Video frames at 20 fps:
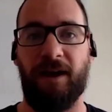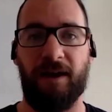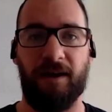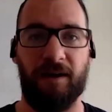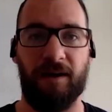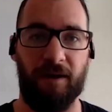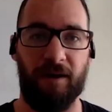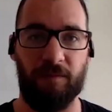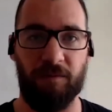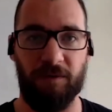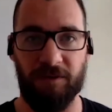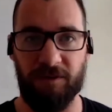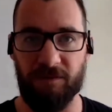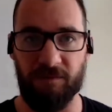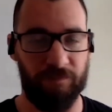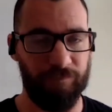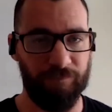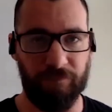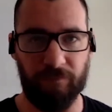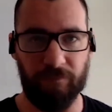Adelaide was
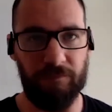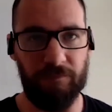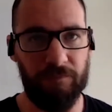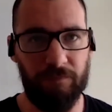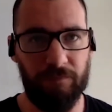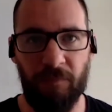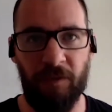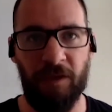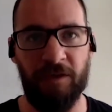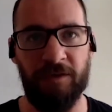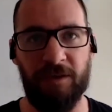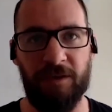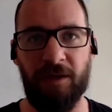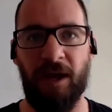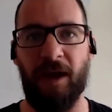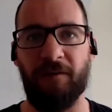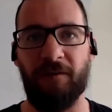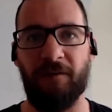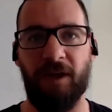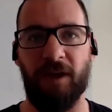didn't
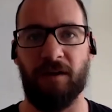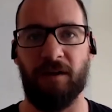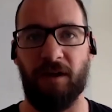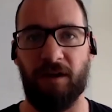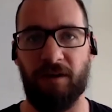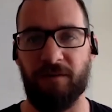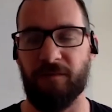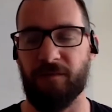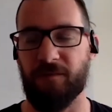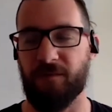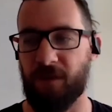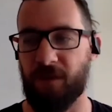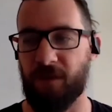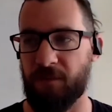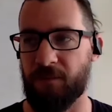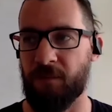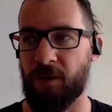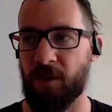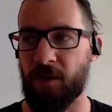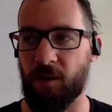have that kind of
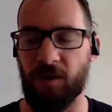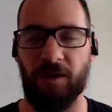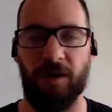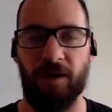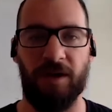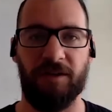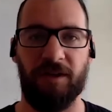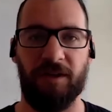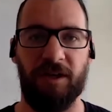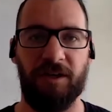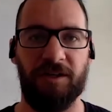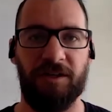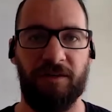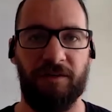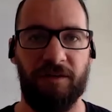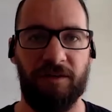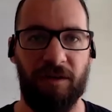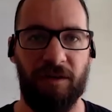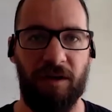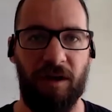um, organization at
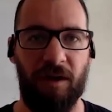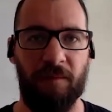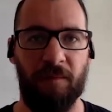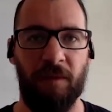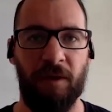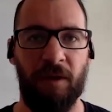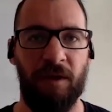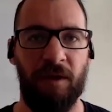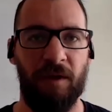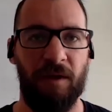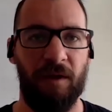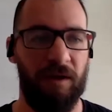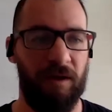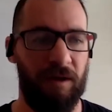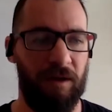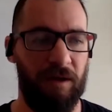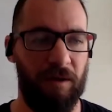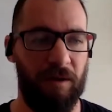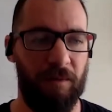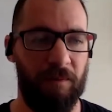the time.
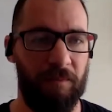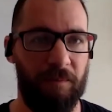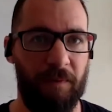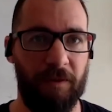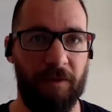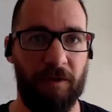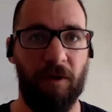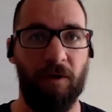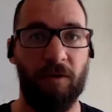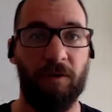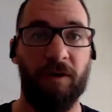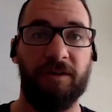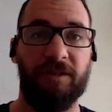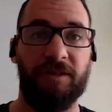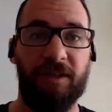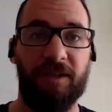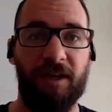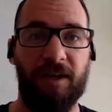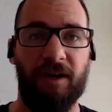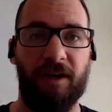Um, yeah. but the Gold Coast
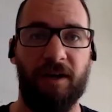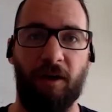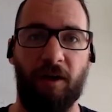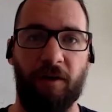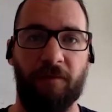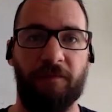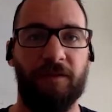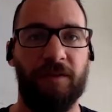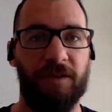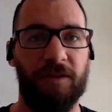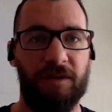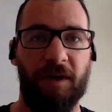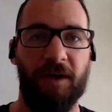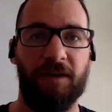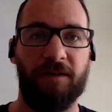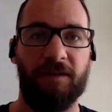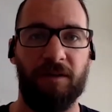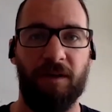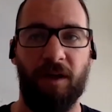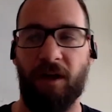did, and it offered this
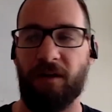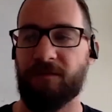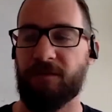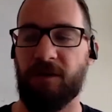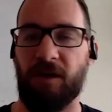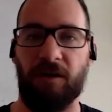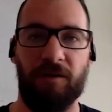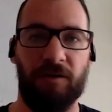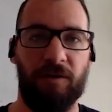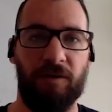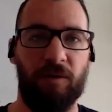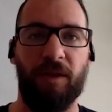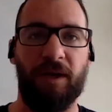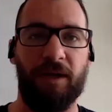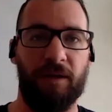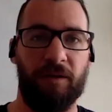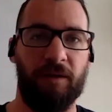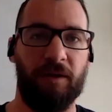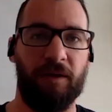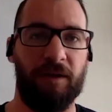amazing lifestyle that all
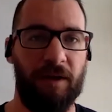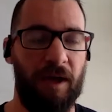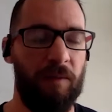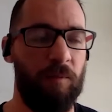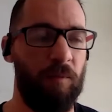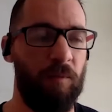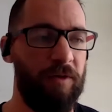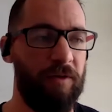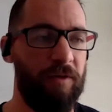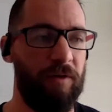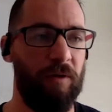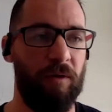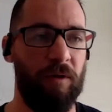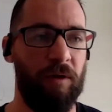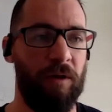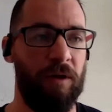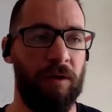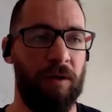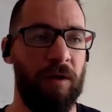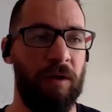that, that came with it
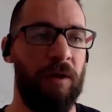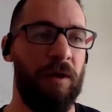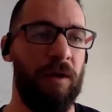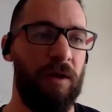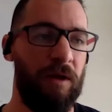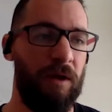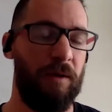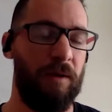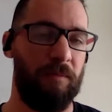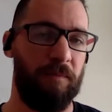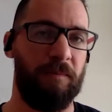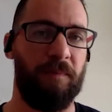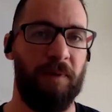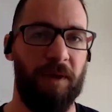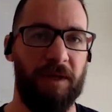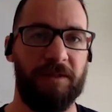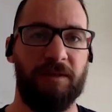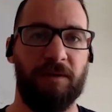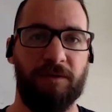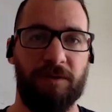all, and and
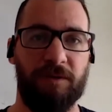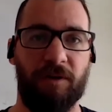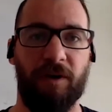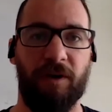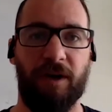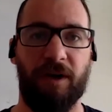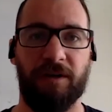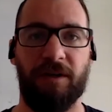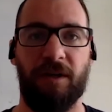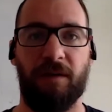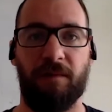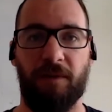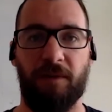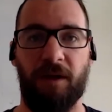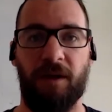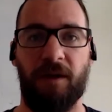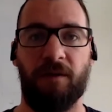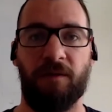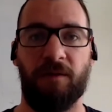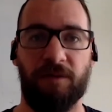plus there was a cricket team
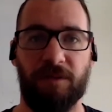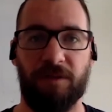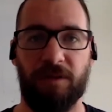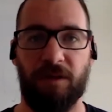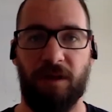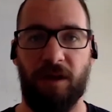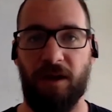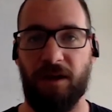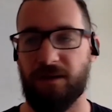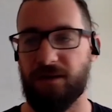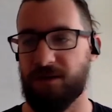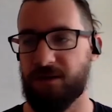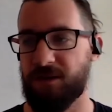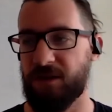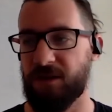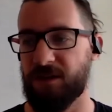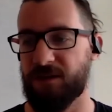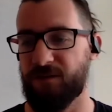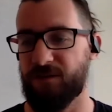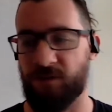there that was highly
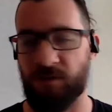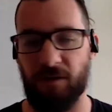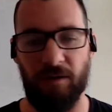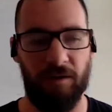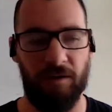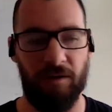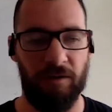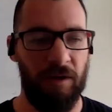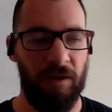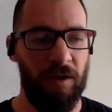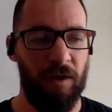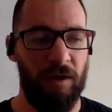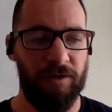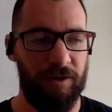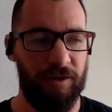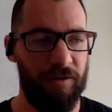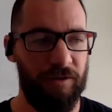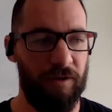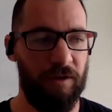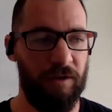successful, and
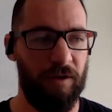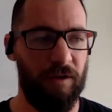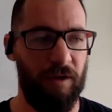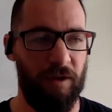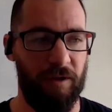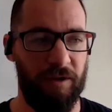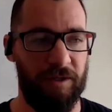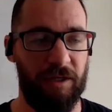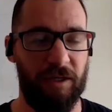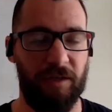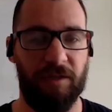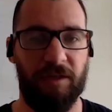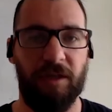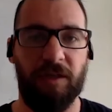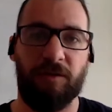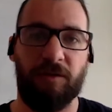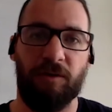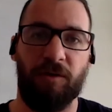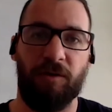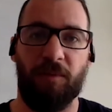so uh, it t-
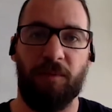ticked all yeah.